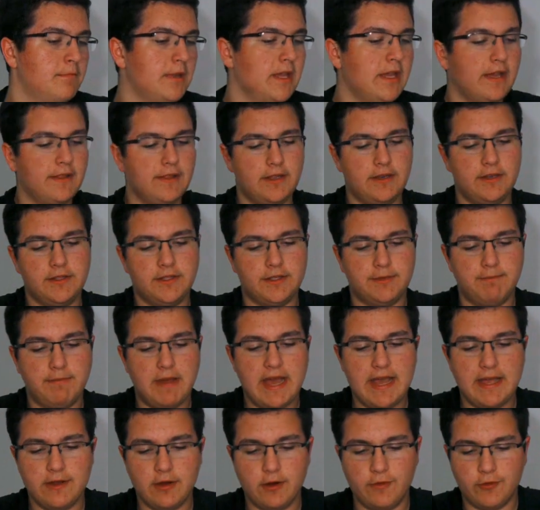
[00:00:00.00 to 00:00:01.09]
But yeah, and then this
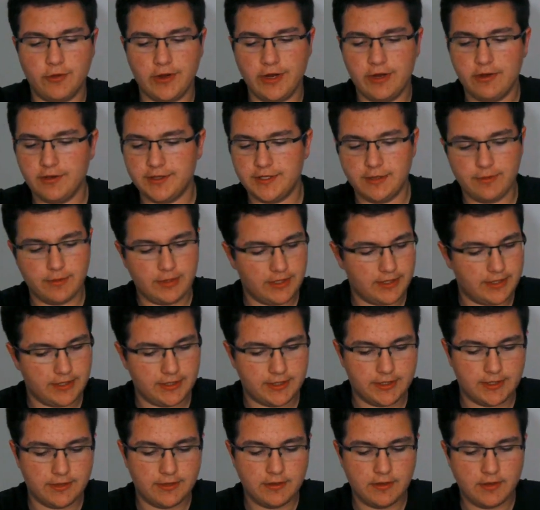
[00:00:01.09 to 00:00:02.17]
bag over here, let's see, what is
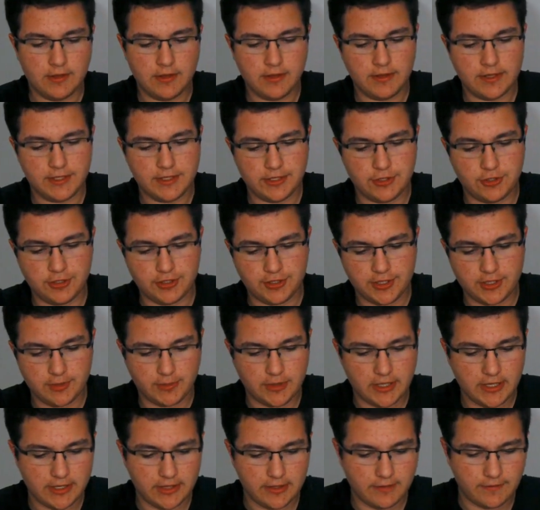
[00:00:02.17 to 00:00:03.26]
this? This is just some
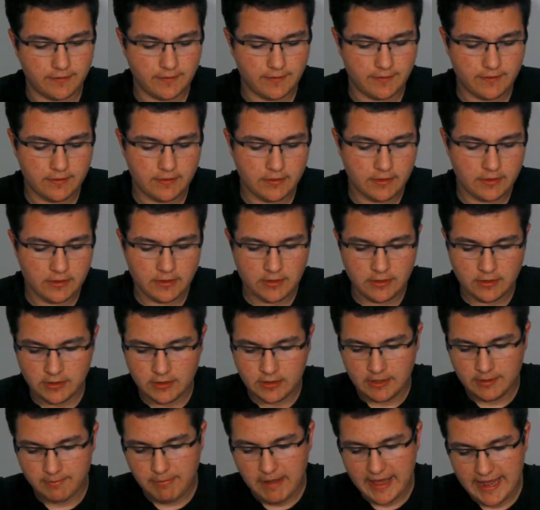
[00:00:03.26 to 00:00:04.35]
kind of
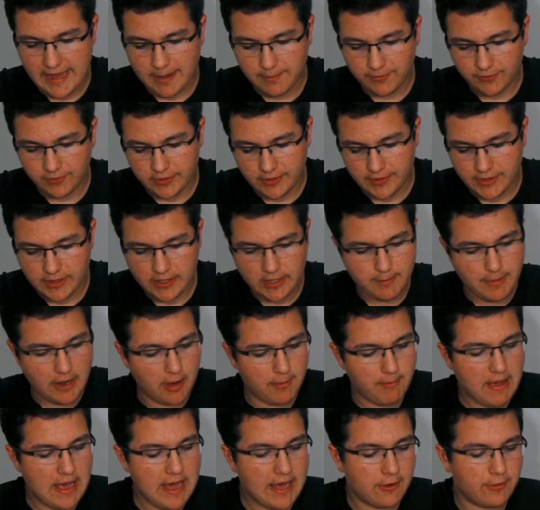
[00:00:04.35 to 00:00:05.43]
pamphlet thing
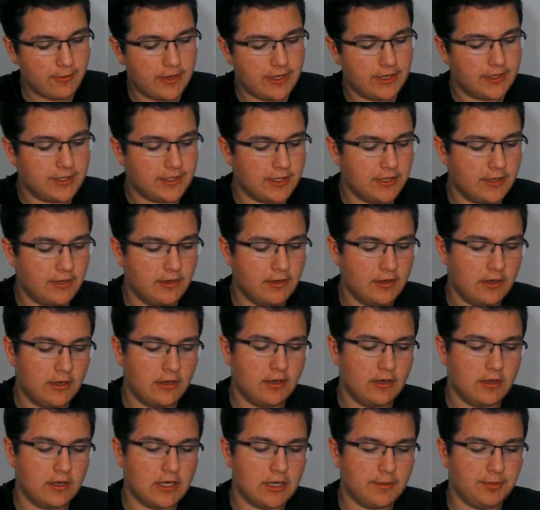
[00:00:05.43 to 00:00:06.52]
about batteries,
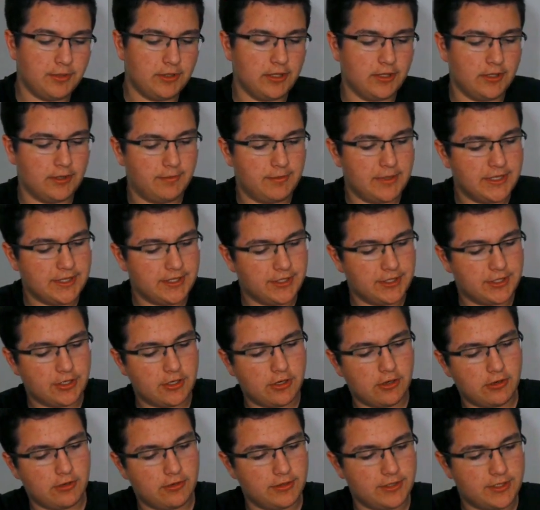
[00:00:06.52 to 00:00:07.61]
a couple of business
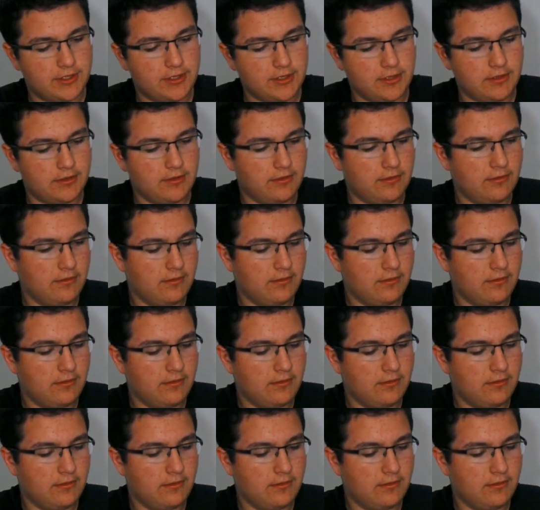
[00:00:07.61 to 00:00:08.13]
cards to